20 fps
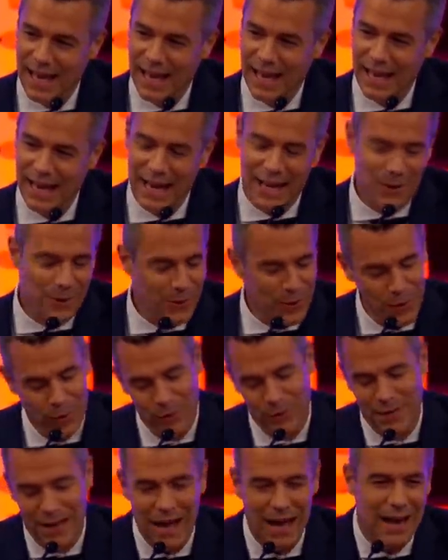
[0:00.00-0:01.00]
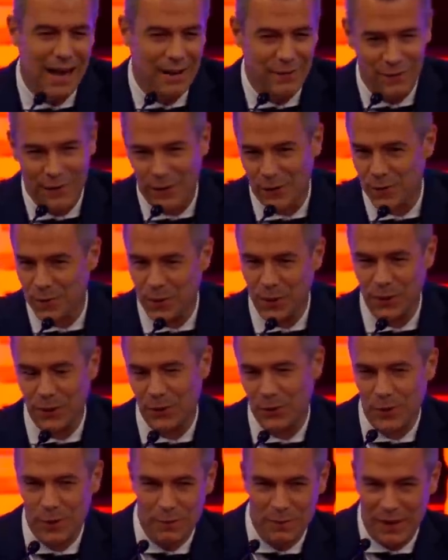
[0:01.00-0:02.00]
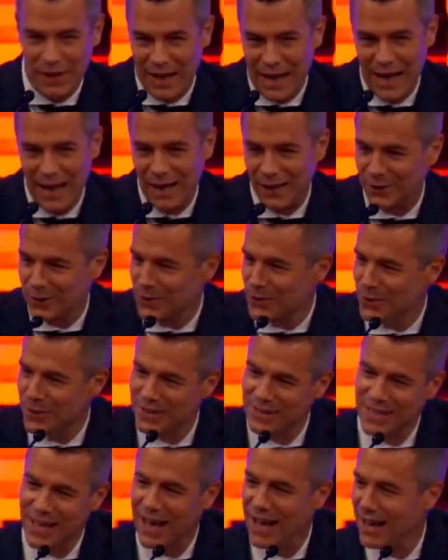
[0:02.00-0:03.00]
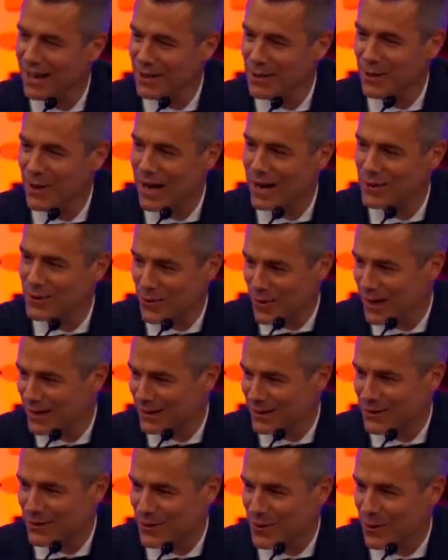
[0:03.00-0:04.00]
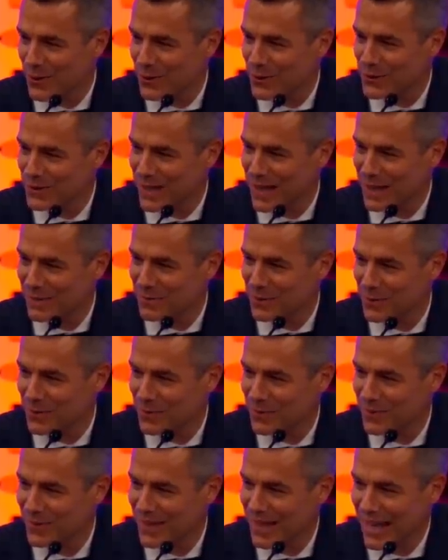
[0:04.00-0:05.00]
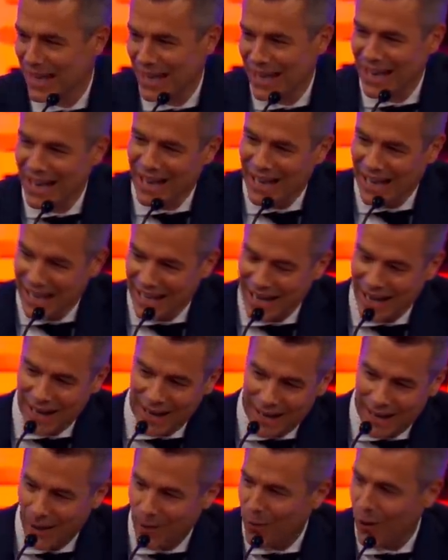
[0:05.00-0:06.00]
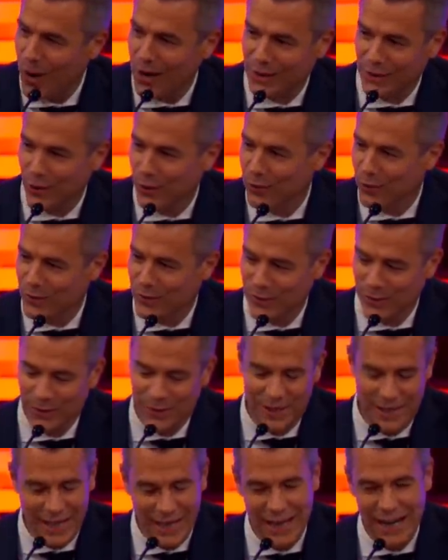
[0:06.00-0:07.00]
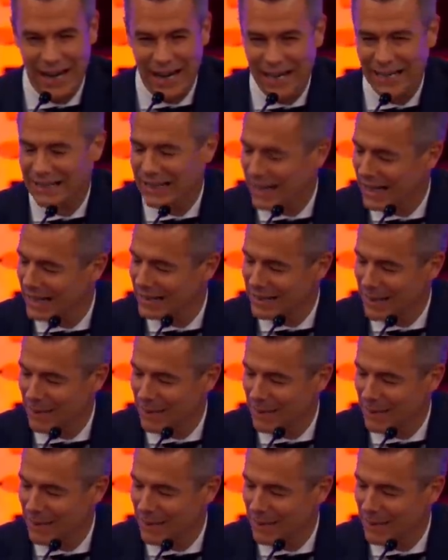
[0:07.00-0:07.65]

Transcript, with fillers: And I don't know, Ty, if I was putting you in, but Kyle, you and Ty, you guys were at the scorer's table. And I, I walked over to you, and you kind of had, I had